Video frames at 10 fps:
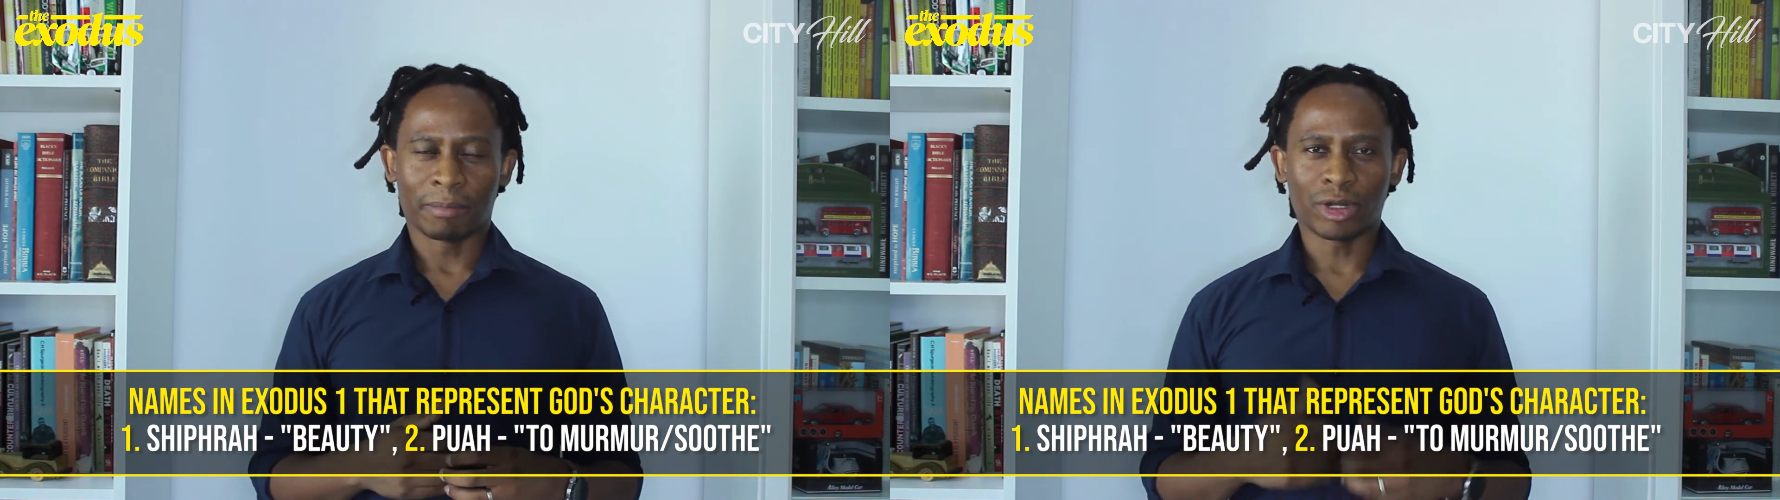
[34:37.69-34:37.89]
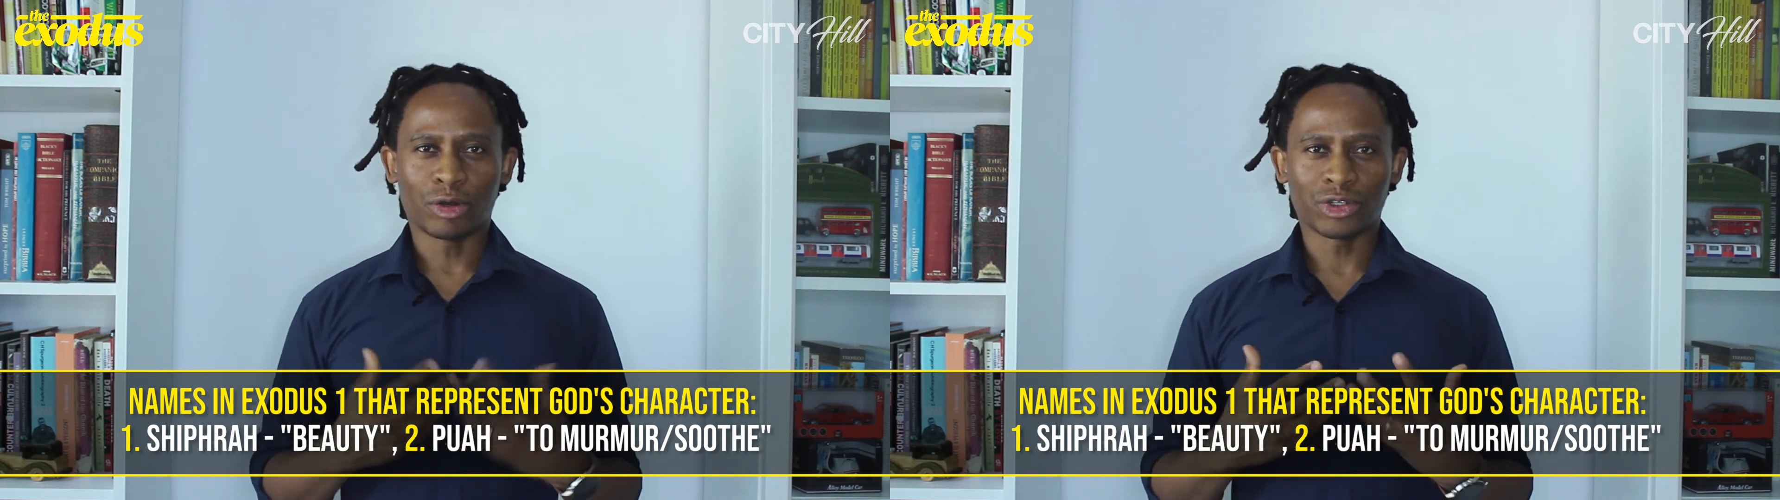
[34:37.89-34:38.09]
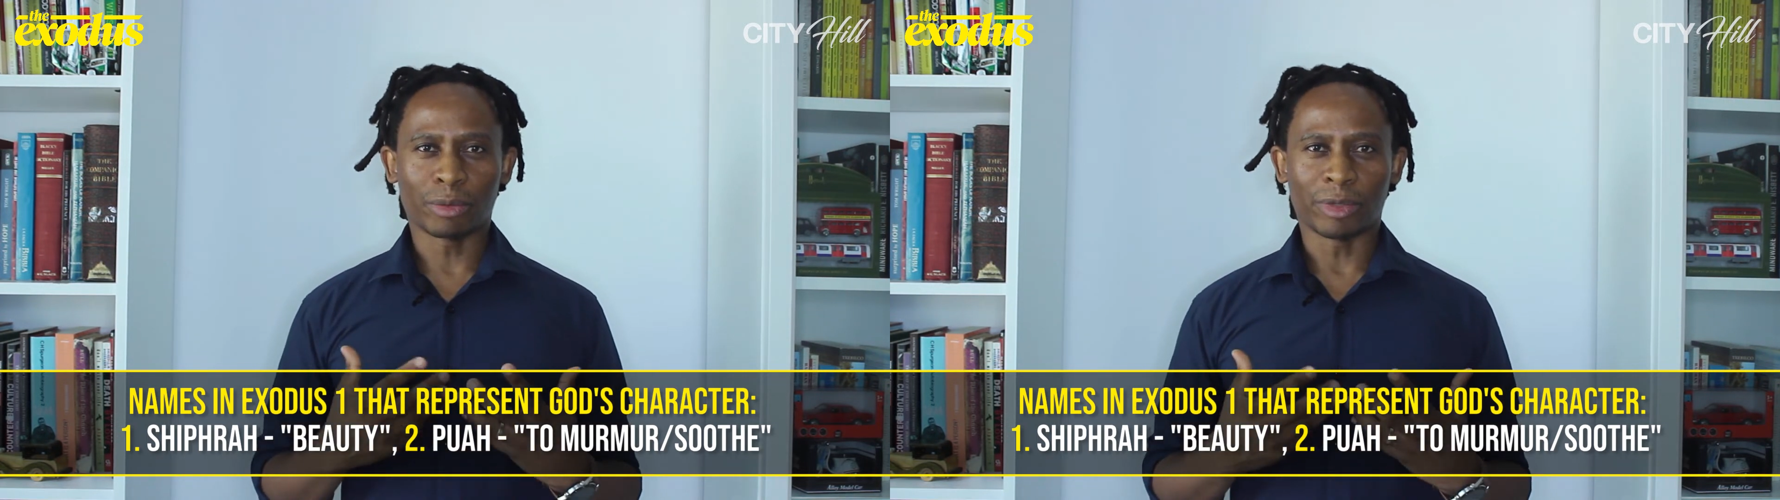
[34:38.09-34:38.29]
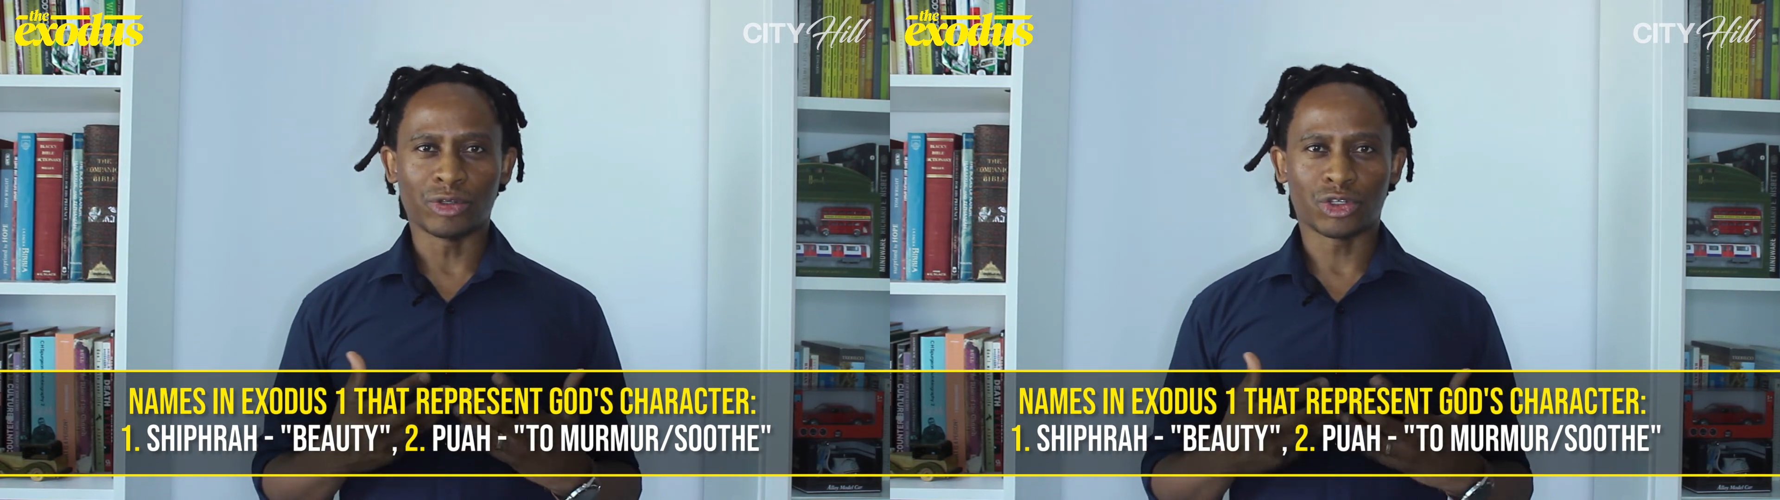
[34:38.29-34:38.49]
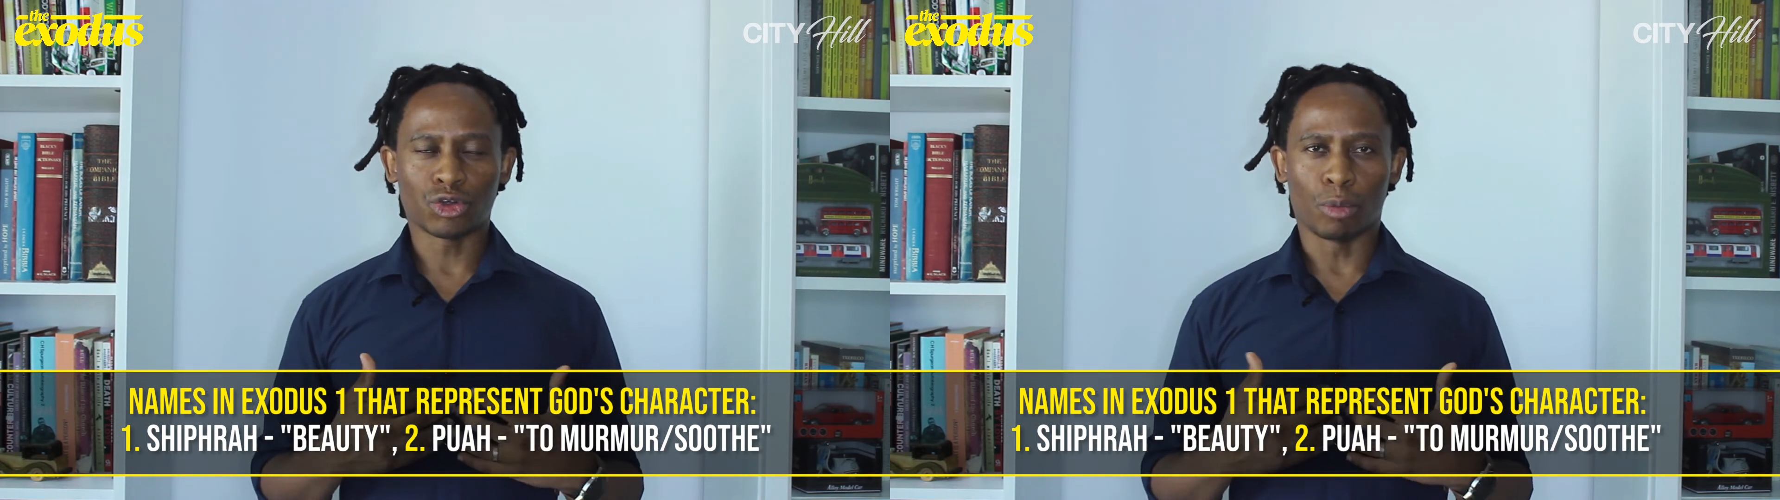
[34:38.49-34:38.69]
but it also
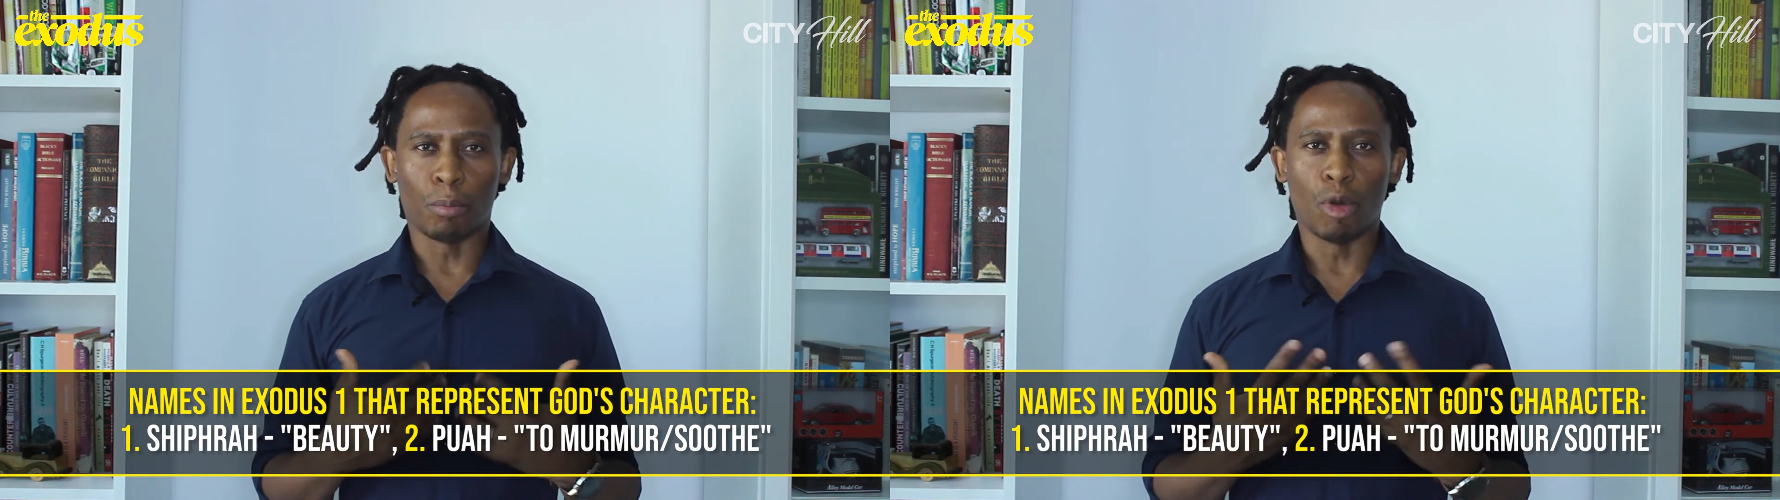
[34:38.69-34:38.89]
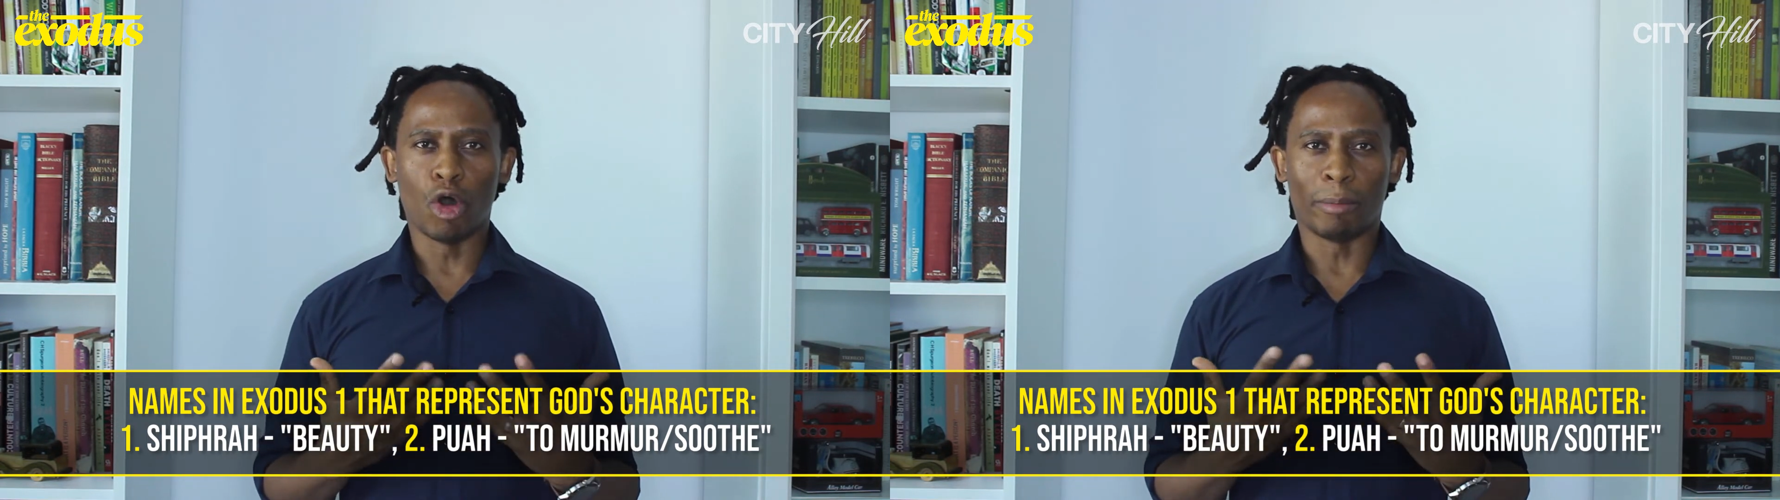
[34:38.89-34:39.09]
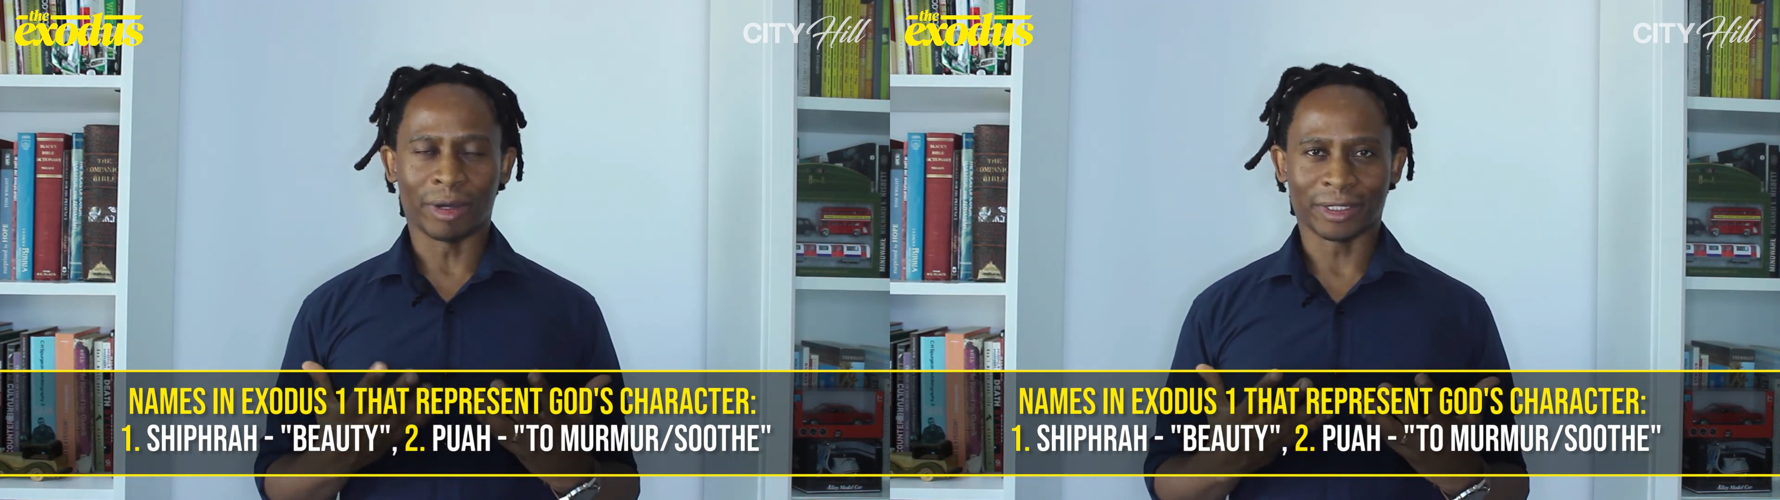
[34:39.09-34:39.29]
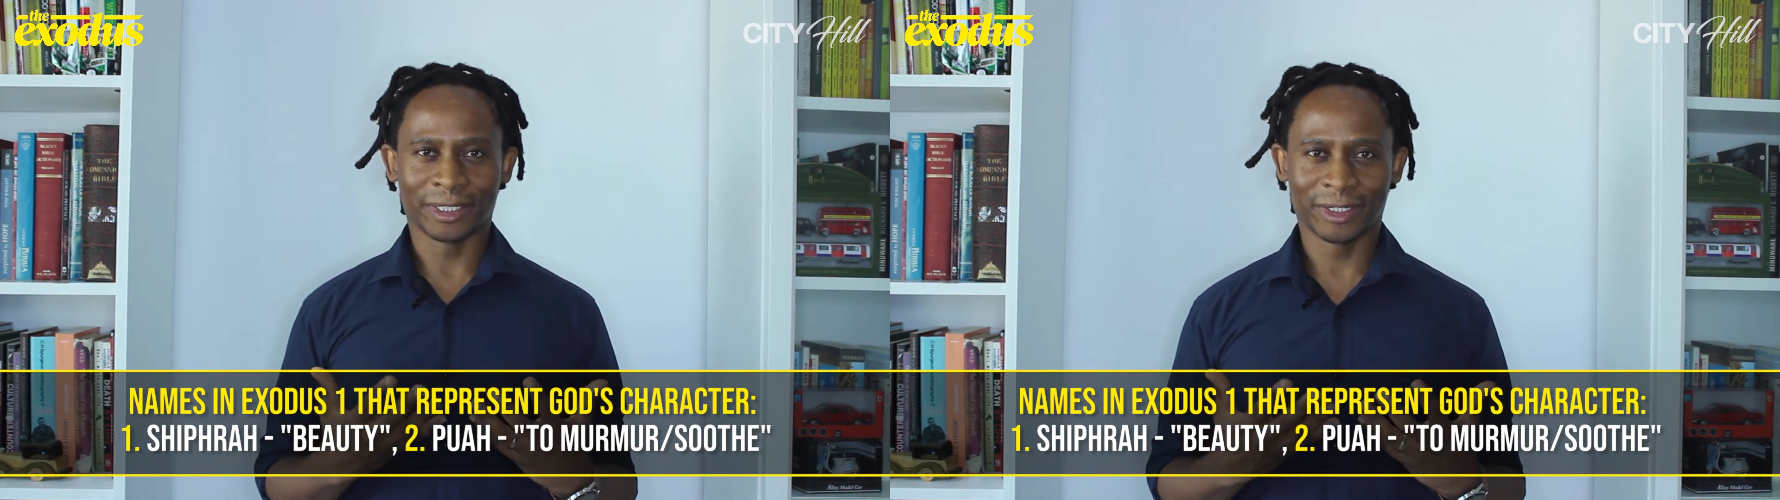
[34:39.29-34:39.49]
means to murmur,